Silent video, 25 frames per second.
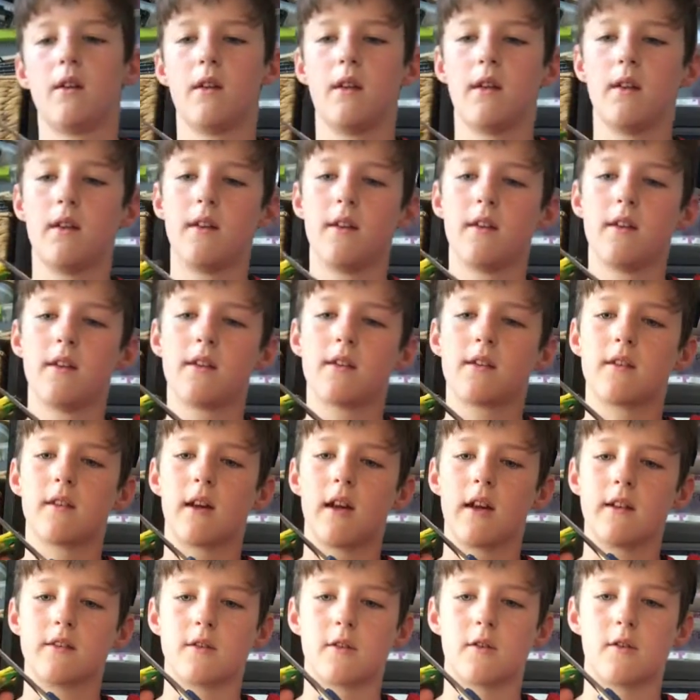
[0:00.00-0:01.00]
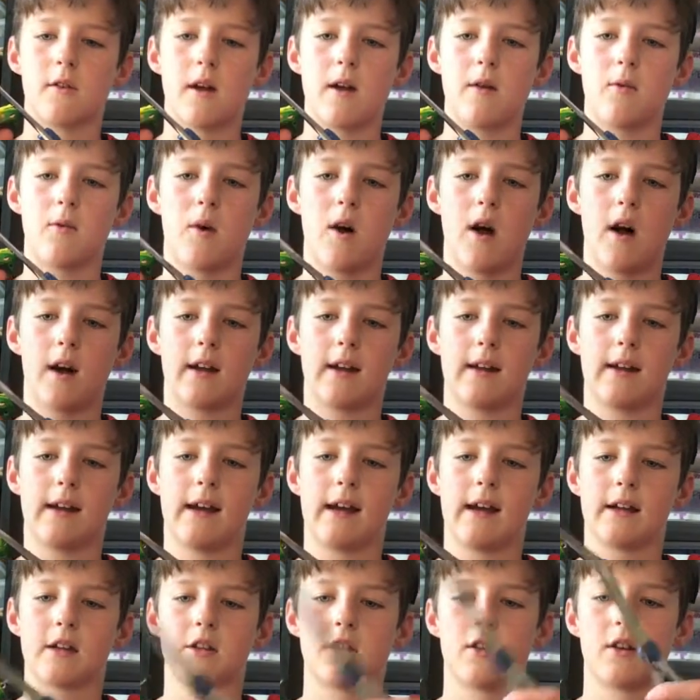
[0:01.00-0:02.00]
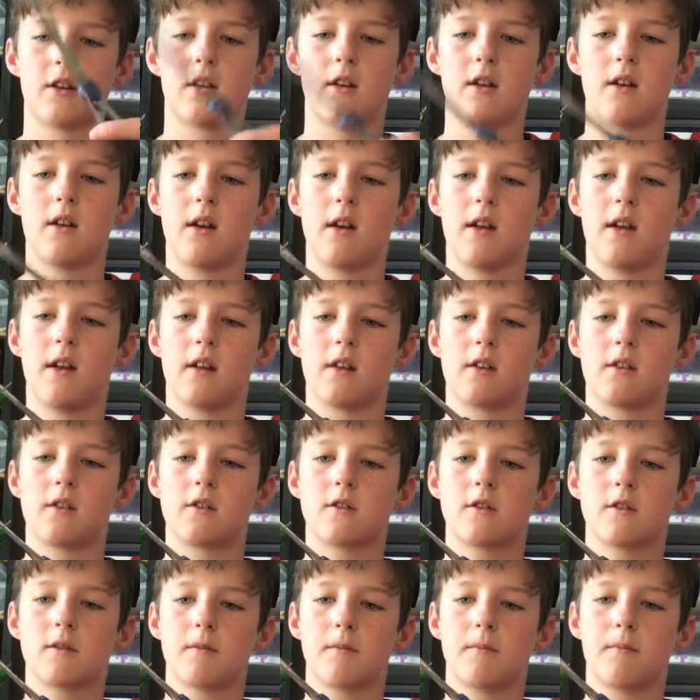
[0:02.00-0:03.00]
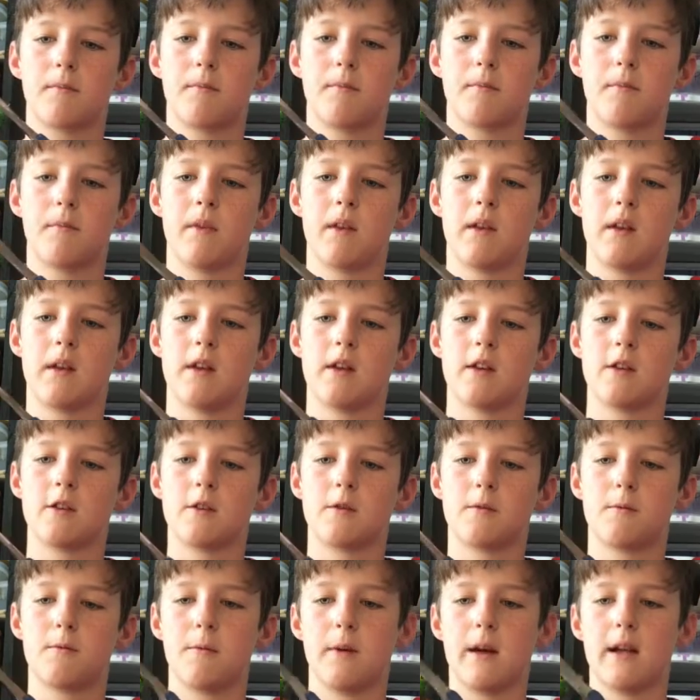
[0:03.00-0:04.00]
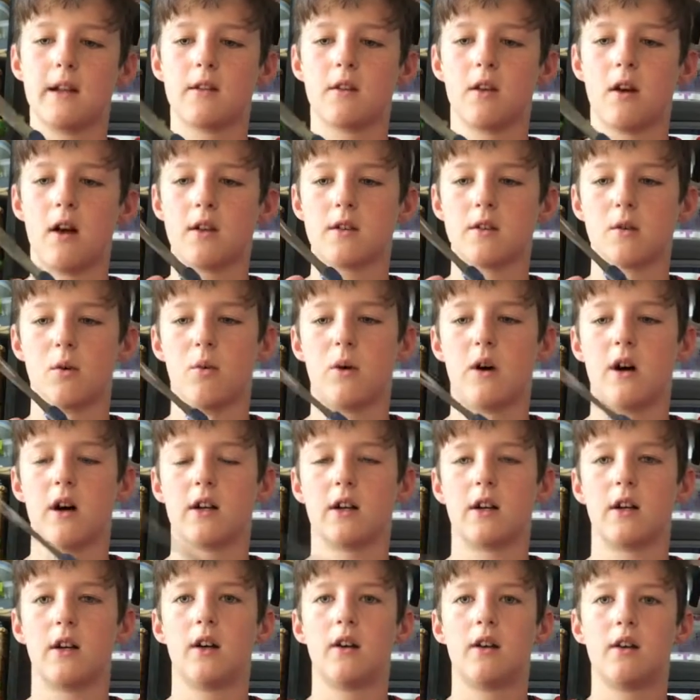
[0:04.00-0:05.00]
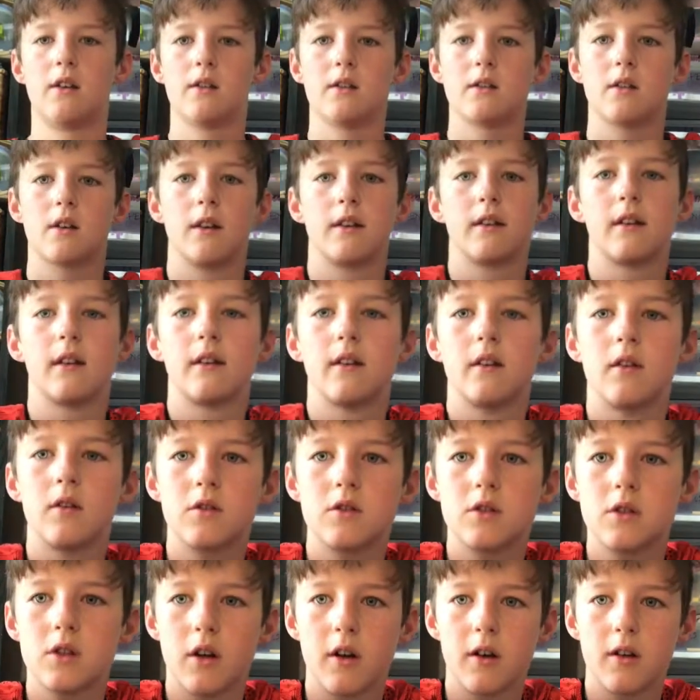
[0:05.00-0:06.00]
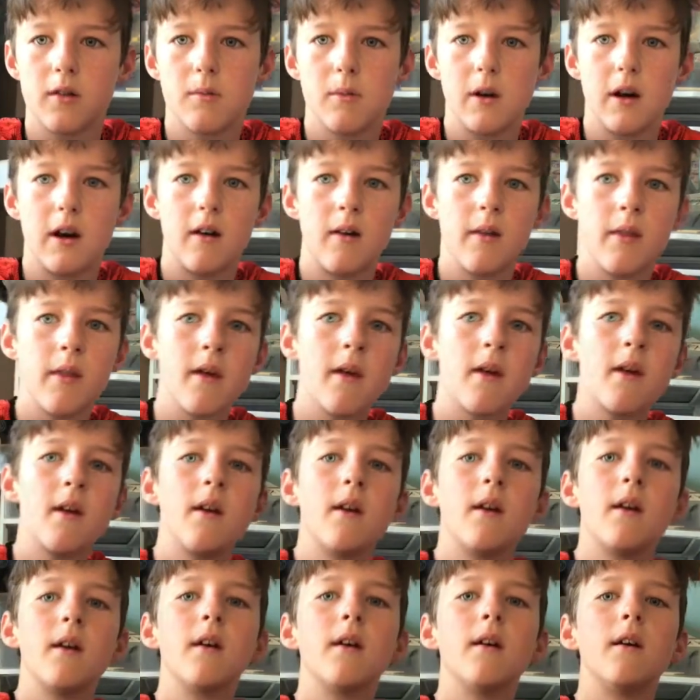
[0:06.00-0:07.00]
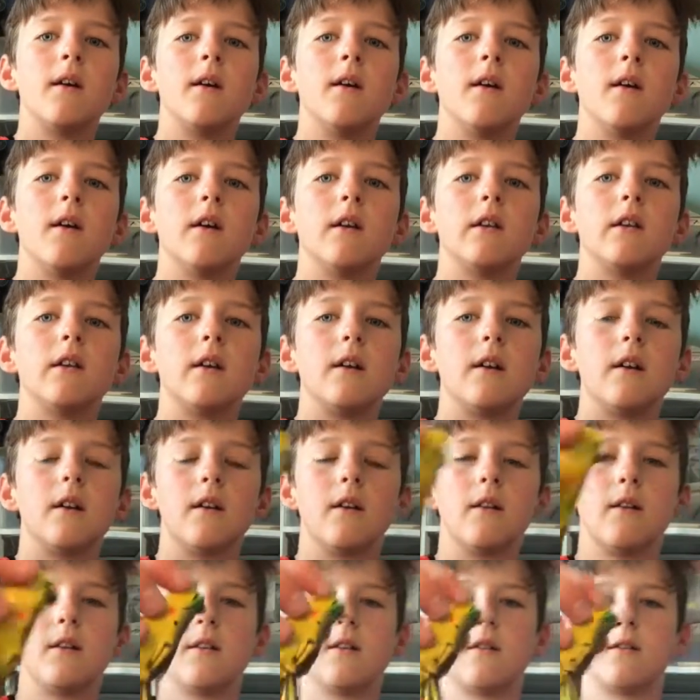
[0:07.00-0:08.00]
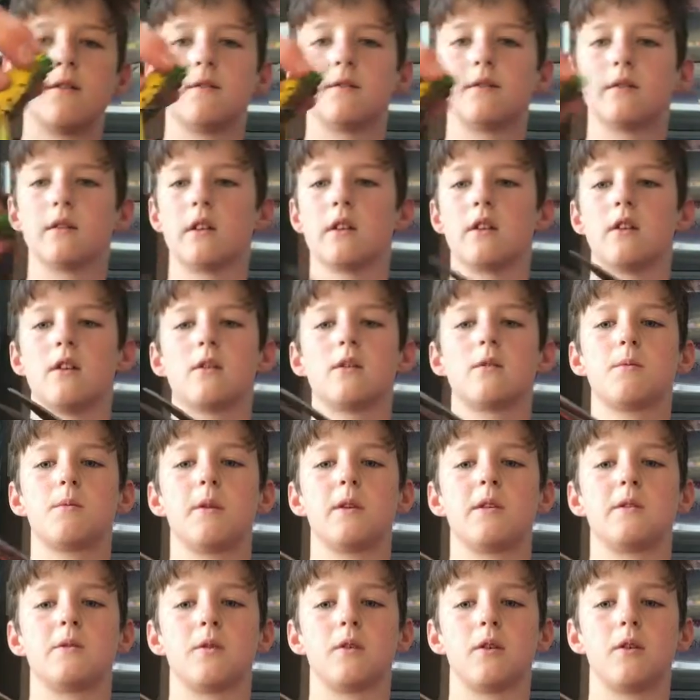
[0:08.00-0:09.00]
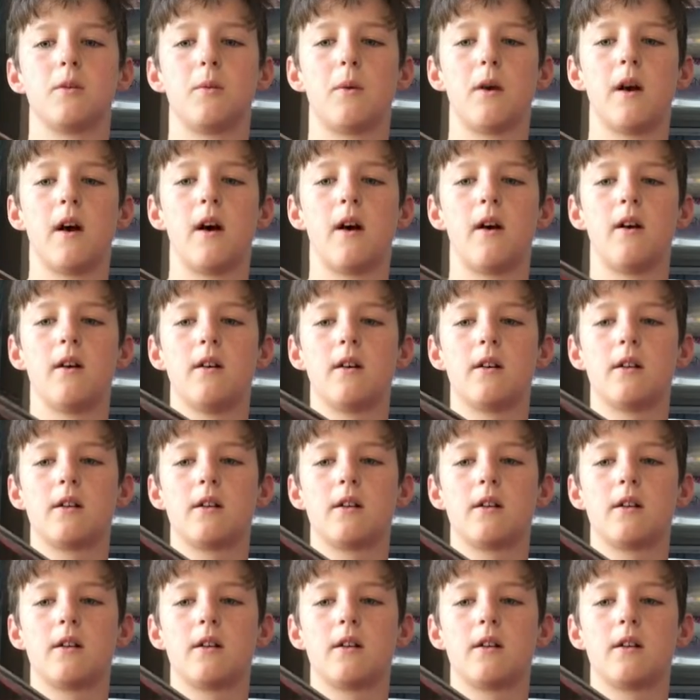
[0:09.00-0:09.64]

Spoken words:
And this thing has a great walking action. It spits lots of water. It's got that little chug mouth right there. Spits really well.